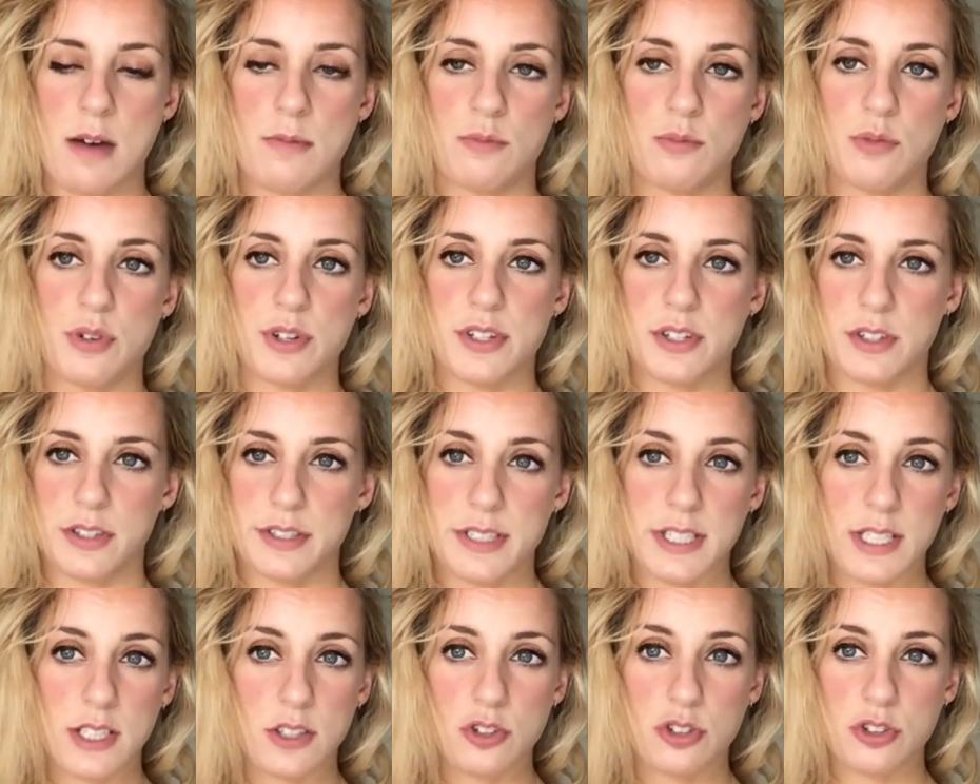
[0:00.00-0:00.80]

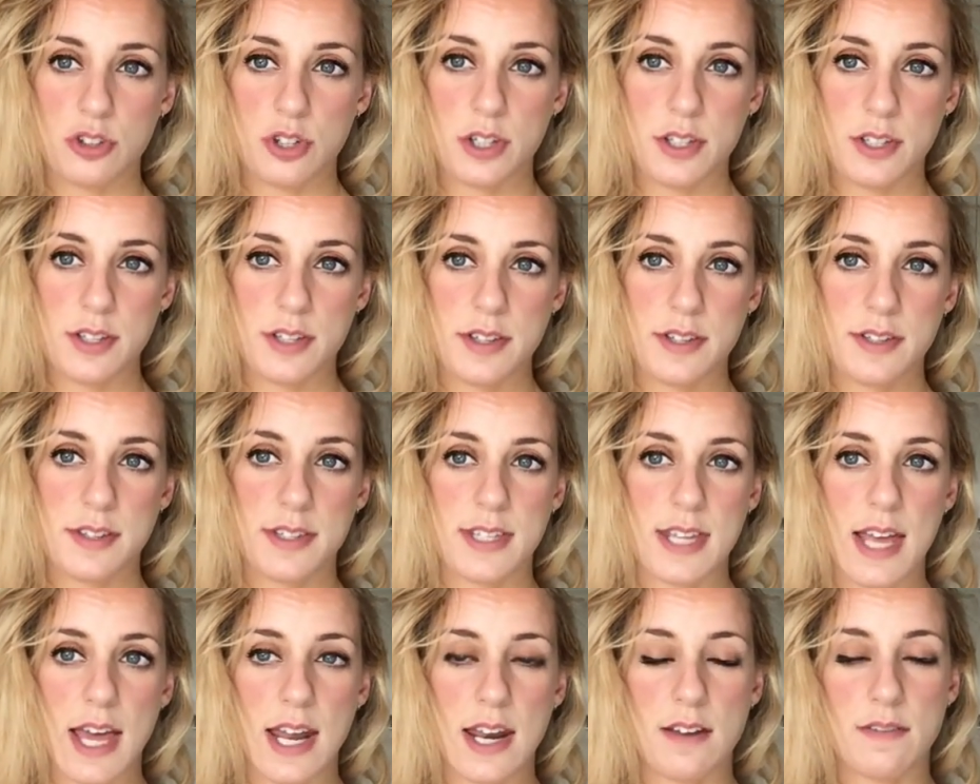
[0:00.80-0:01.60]
resulting
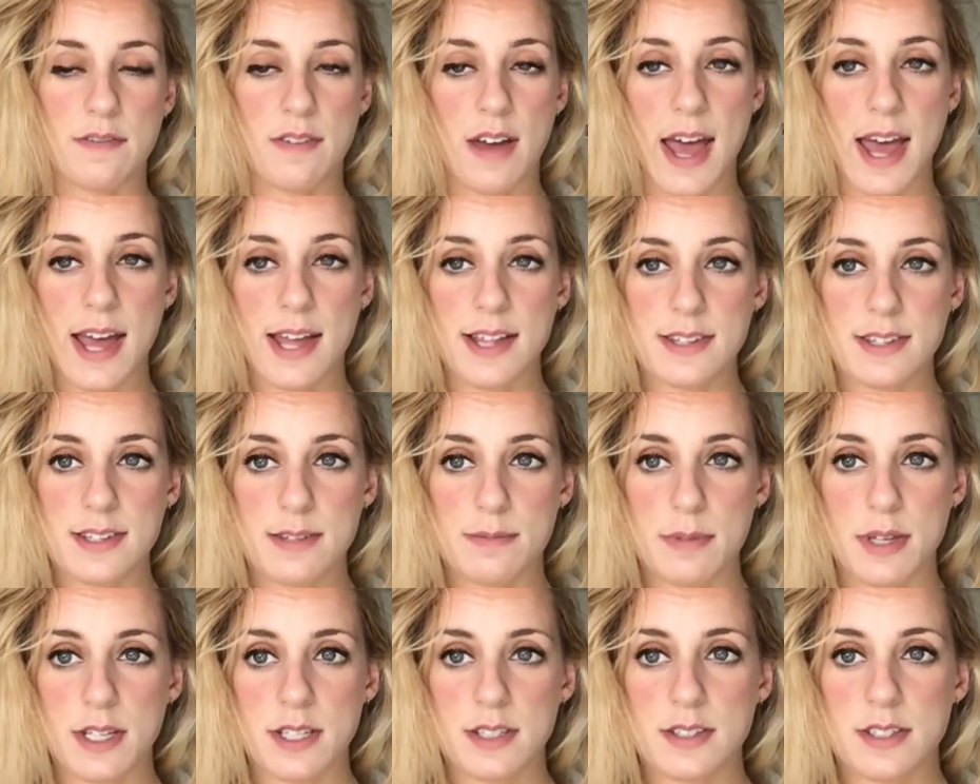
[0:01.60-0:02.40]
trusts and
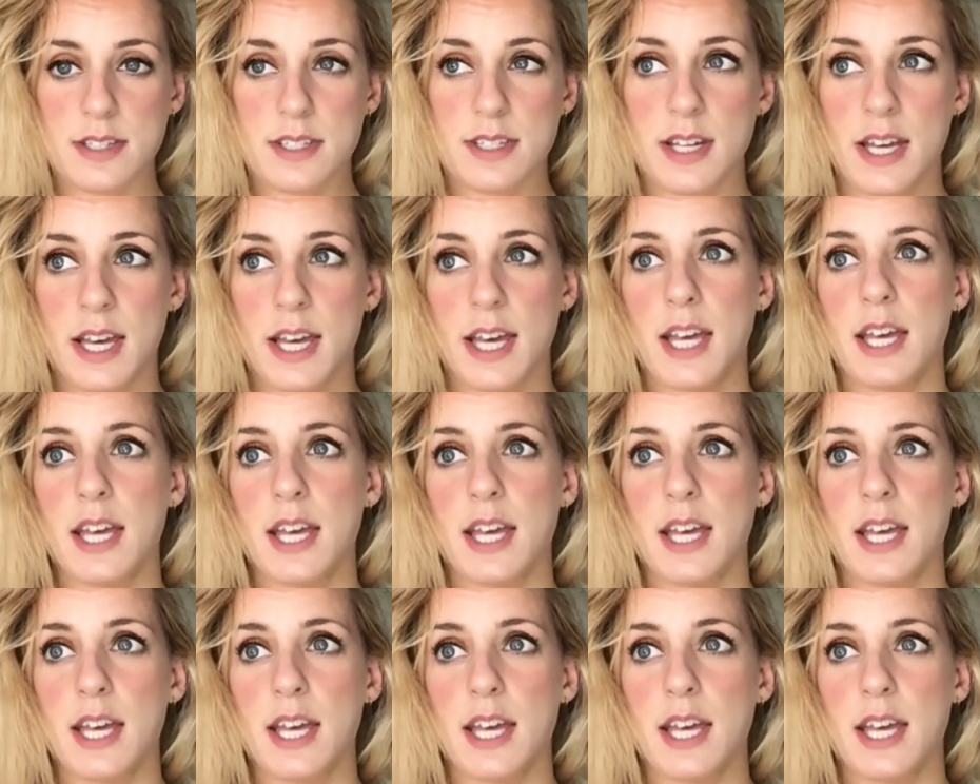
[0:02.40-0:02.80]
advancement.